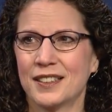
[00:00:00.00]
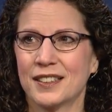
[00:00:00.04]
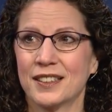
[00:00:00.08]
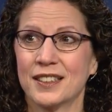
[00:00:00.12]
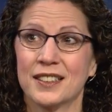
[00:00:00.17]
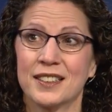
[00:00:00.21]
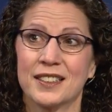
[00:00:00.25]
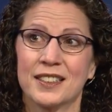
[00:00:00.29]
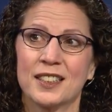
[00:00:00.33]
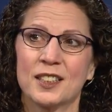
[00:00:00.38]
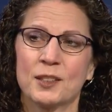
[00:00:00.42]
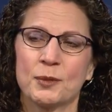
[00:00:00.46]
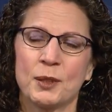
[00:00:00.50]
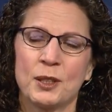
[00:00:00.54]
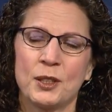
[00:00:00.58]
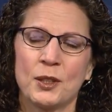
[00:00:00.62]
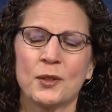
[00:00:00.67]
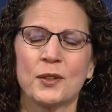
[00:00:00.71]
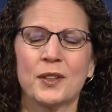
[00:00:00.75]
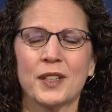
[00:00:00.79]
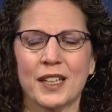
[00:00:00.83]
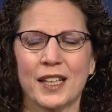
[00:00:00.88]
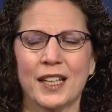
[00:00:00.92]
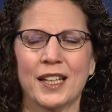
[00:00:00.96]
because since we know
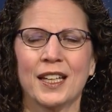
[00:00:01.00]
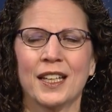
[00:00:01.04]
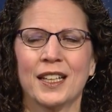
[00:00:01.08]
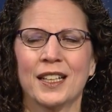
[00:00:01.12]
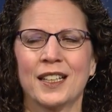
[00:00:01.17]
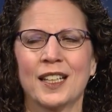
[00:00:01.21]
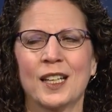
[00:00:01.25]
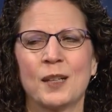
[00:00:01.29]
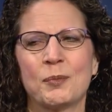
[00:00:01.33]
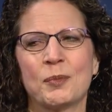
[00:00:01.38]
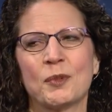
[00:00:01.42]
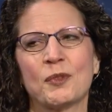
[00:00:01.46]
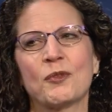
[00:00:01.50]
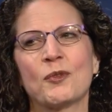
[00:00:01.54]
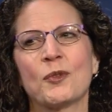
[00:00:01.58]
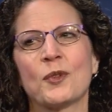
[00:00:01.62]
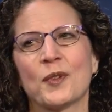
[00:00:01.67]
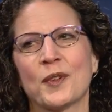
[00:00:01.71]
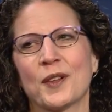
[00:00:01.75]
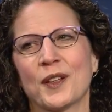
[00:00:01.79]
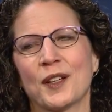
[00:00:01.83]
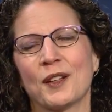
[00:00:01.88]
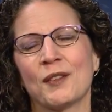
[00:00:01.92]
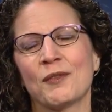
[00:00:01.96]
the candidate before
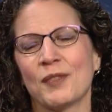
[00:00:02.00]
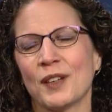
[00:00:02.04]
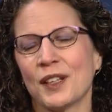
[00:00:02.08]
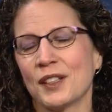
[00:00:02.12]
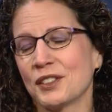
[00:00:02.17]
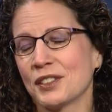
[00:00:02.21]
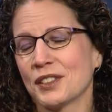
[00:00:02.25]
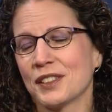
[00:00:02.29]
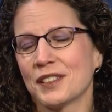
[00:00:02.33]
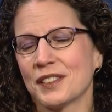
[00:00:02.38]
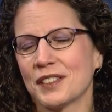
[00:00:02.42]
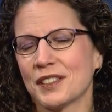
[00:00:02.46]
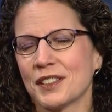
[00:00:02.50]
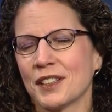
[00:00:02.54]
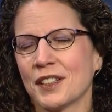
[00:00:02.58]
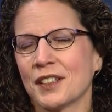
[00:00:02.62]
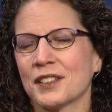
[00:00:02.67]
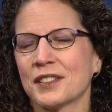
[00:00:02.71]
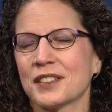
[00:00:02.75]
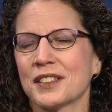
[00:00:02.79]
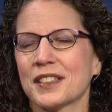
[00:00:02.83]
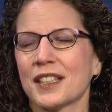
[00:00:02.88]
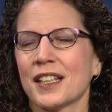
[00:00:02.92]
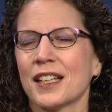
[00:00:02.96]
the convention
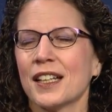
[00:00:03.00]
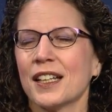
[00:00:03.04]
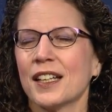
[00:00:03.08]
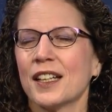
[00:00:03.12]
starts,